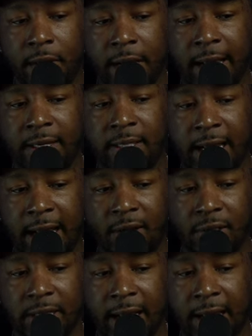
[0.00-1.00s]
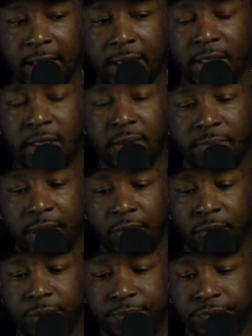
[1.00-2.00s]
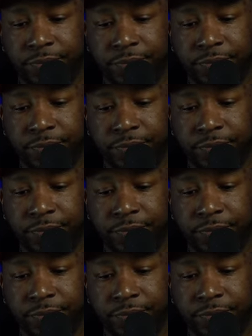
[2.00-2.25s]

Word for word: The next downside, and this is a big one.